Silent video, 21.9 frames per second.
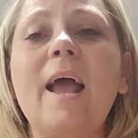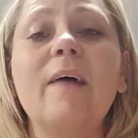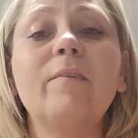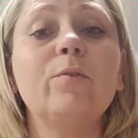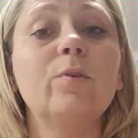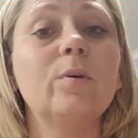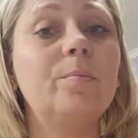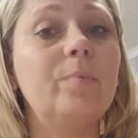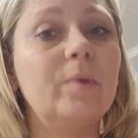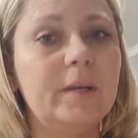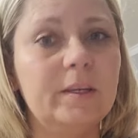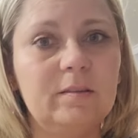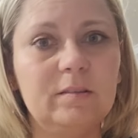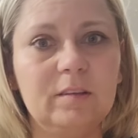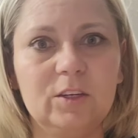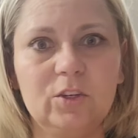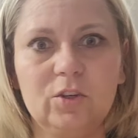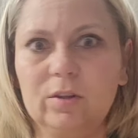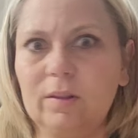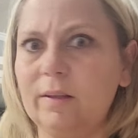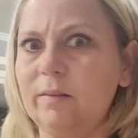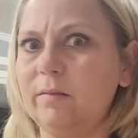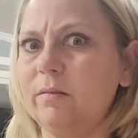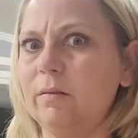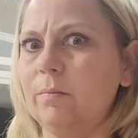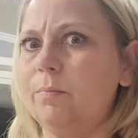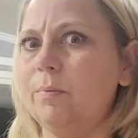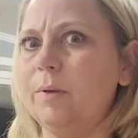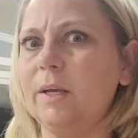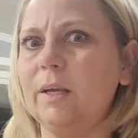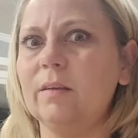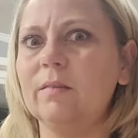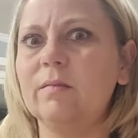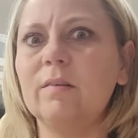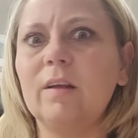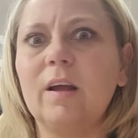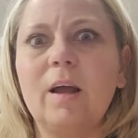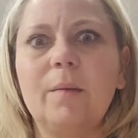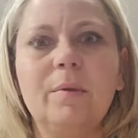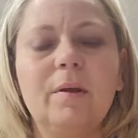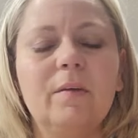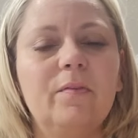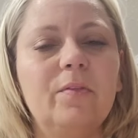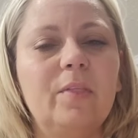After a play session, that's the biggest
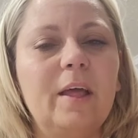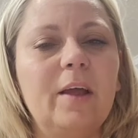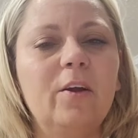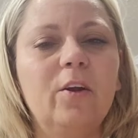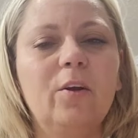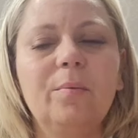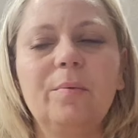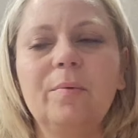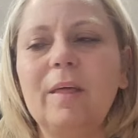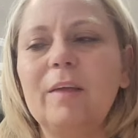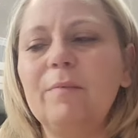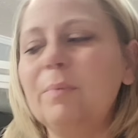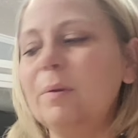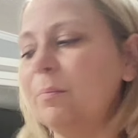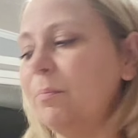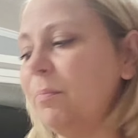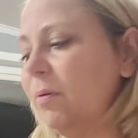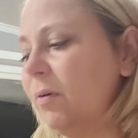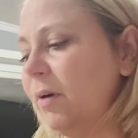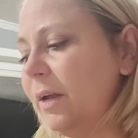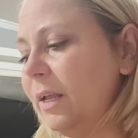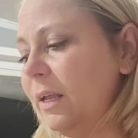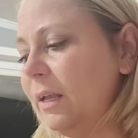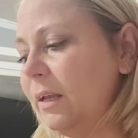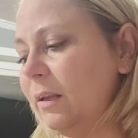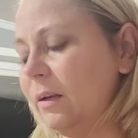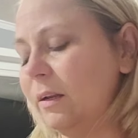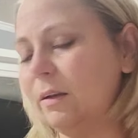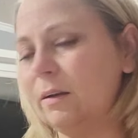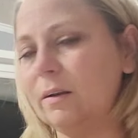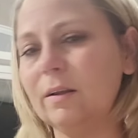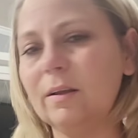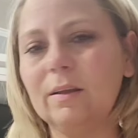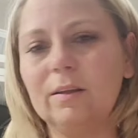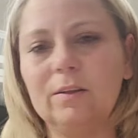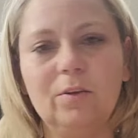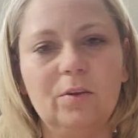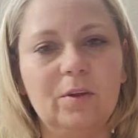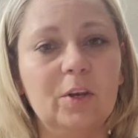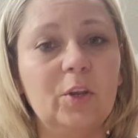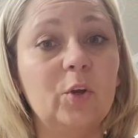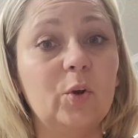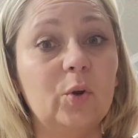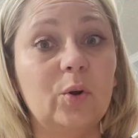time. If they've been playing, and
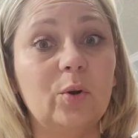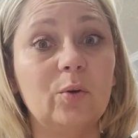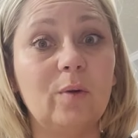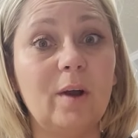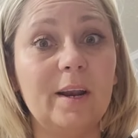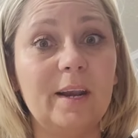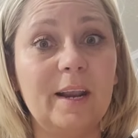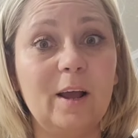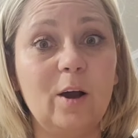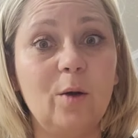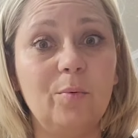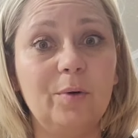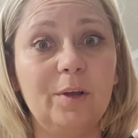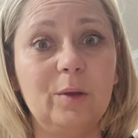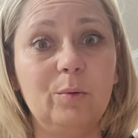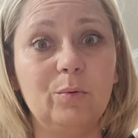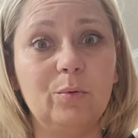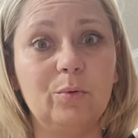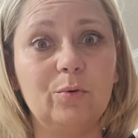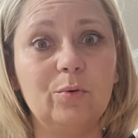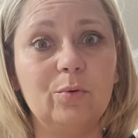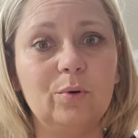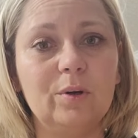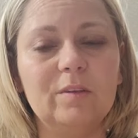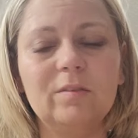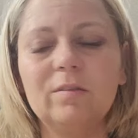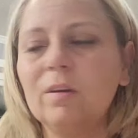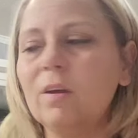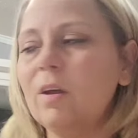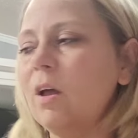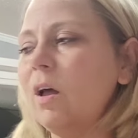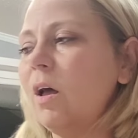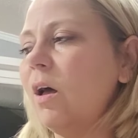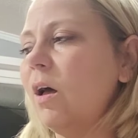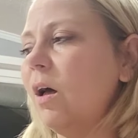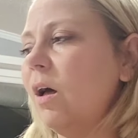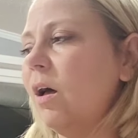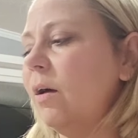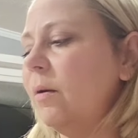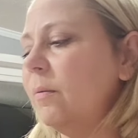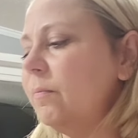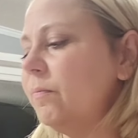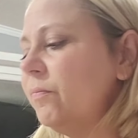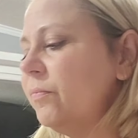you can hear her right now playing with her toys.
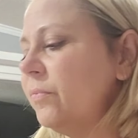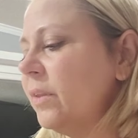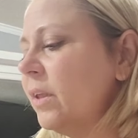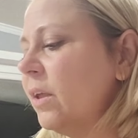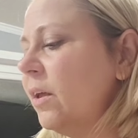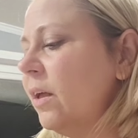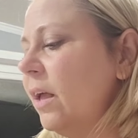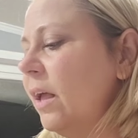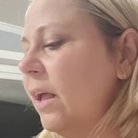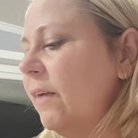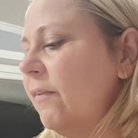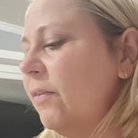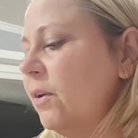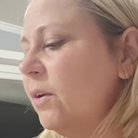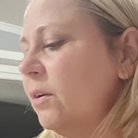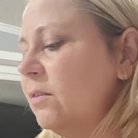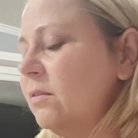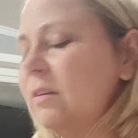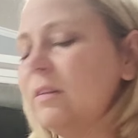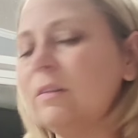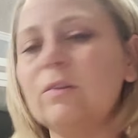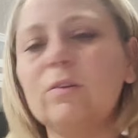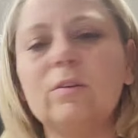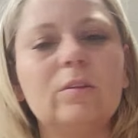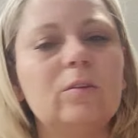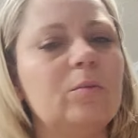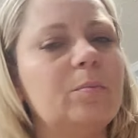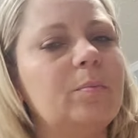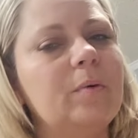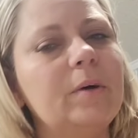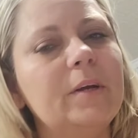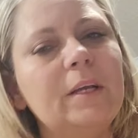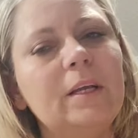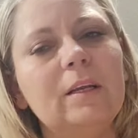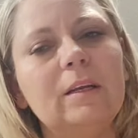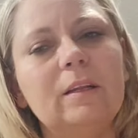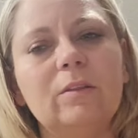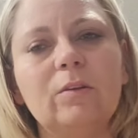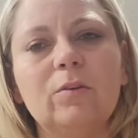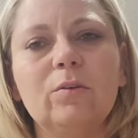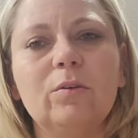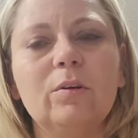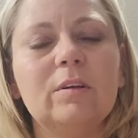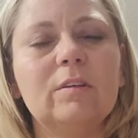If they're sitting there and they're playing
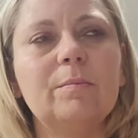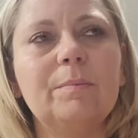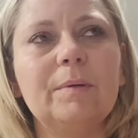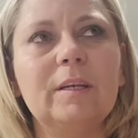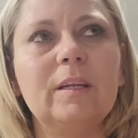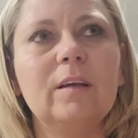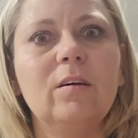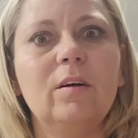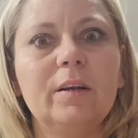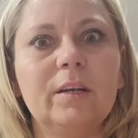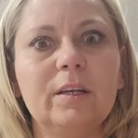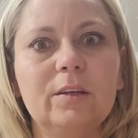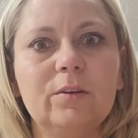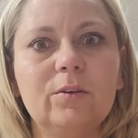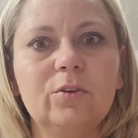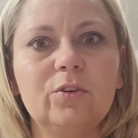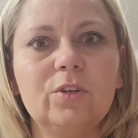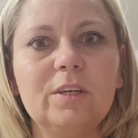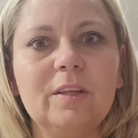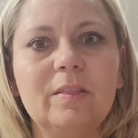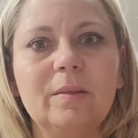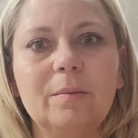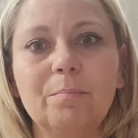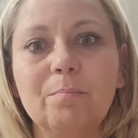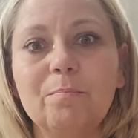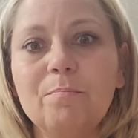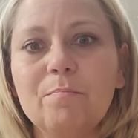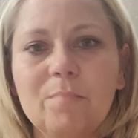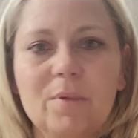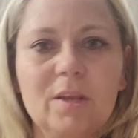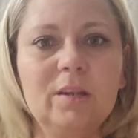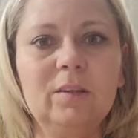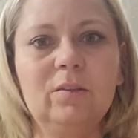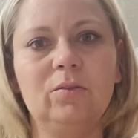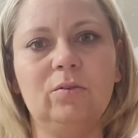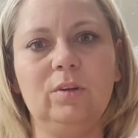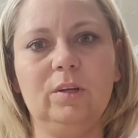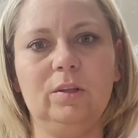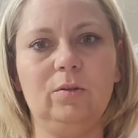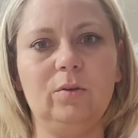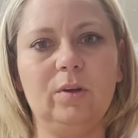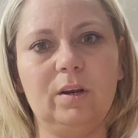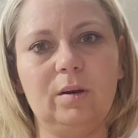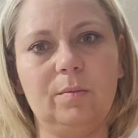and they're expending a lot of energy, at the minute they're
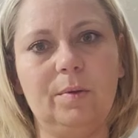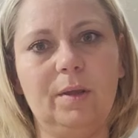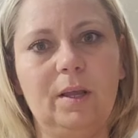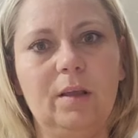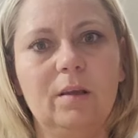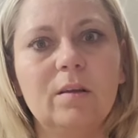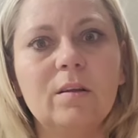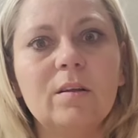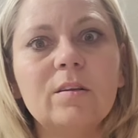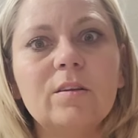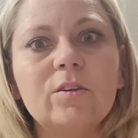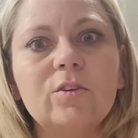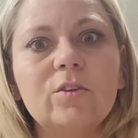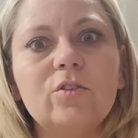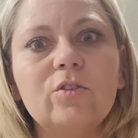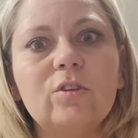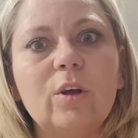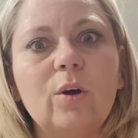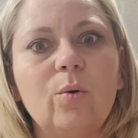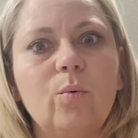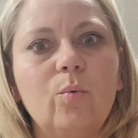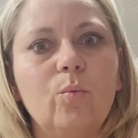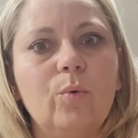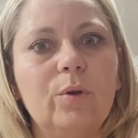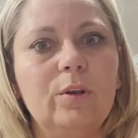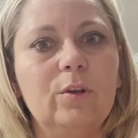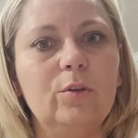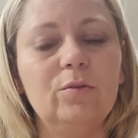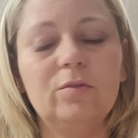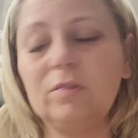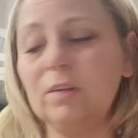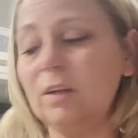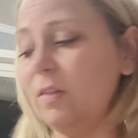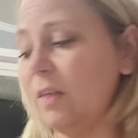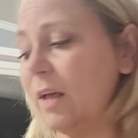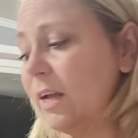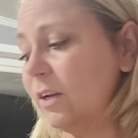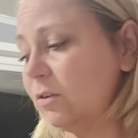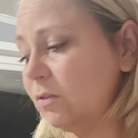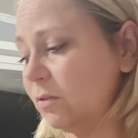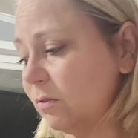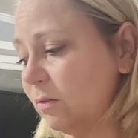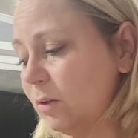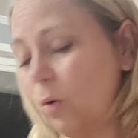done, they're going to pee. So when you see
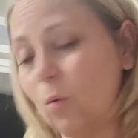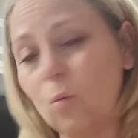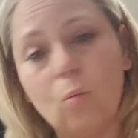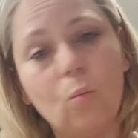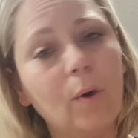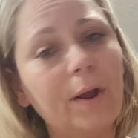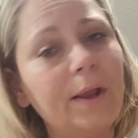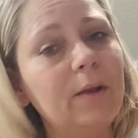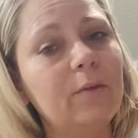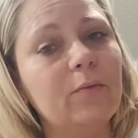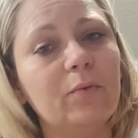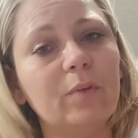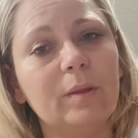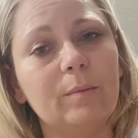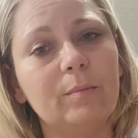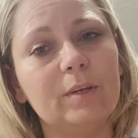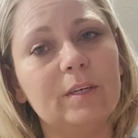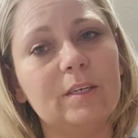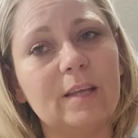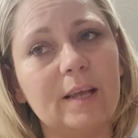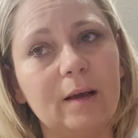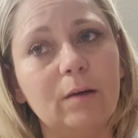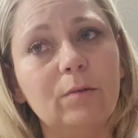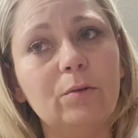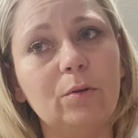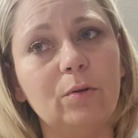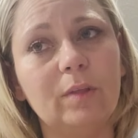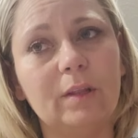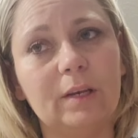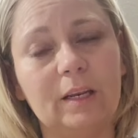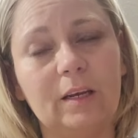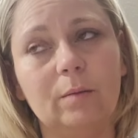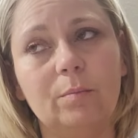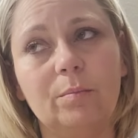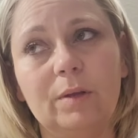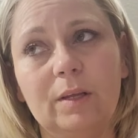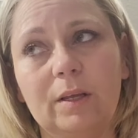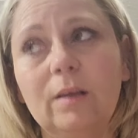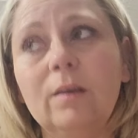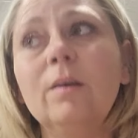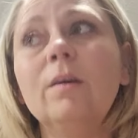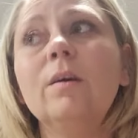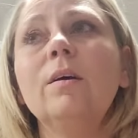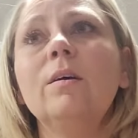that, just don't wait for them to tell you they need to
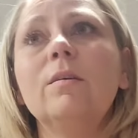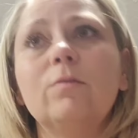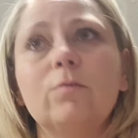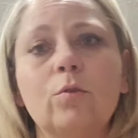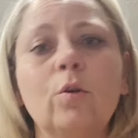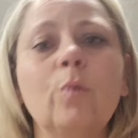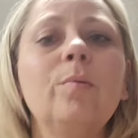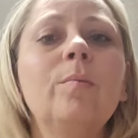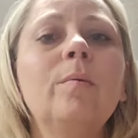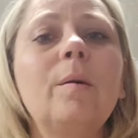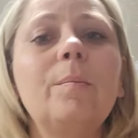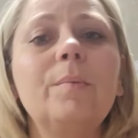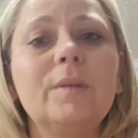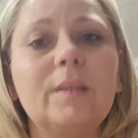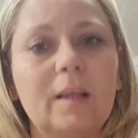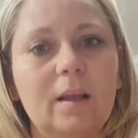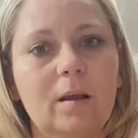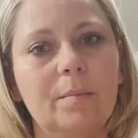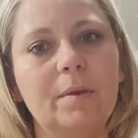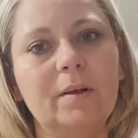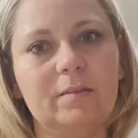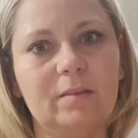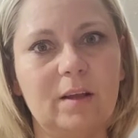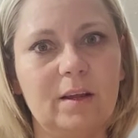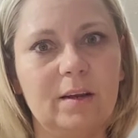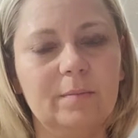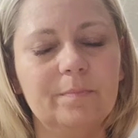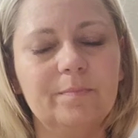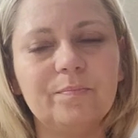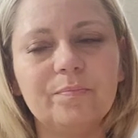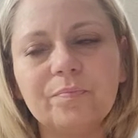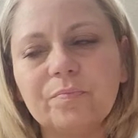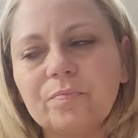pee. Scoop them up and take them outside.